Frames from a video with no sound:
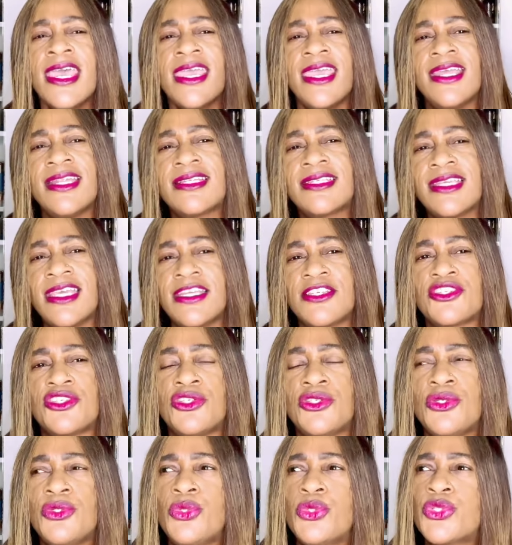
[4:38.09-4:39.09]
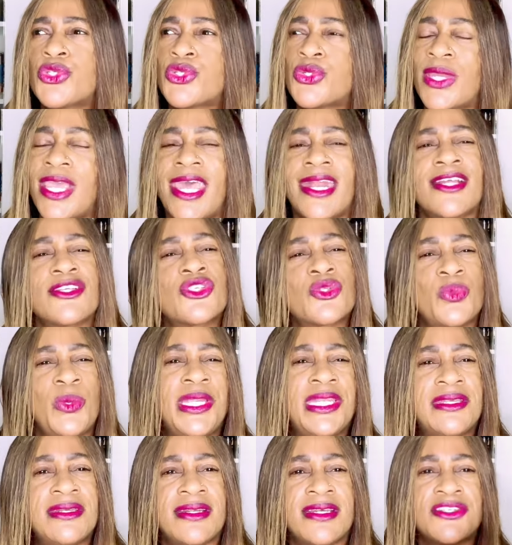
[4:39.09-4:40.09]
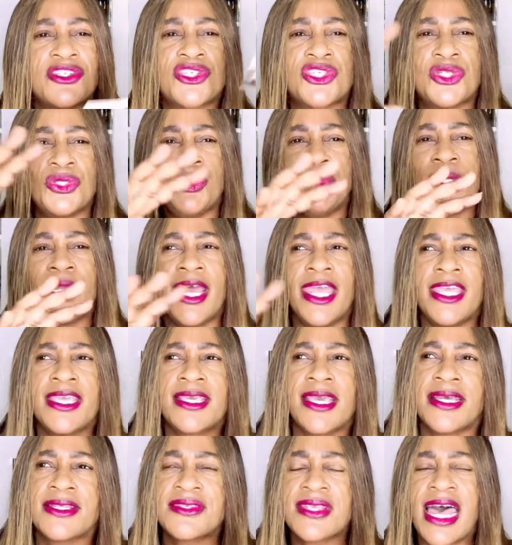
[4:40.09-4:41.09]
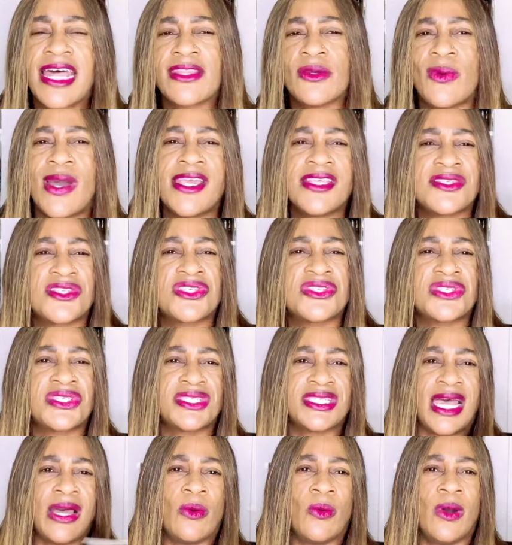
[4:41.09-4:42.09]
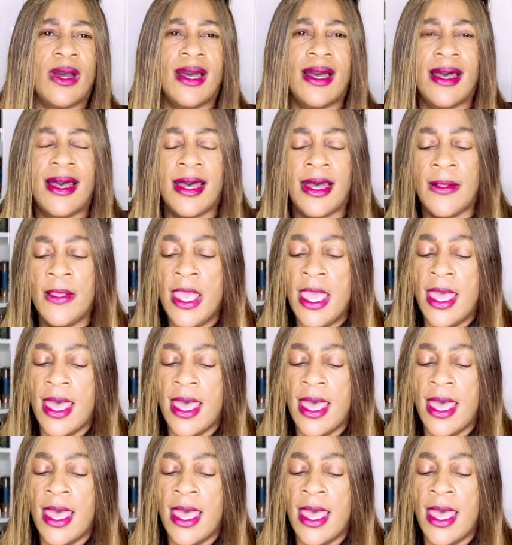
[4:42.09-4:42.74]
It is used to add a sweetness to as otherwise sour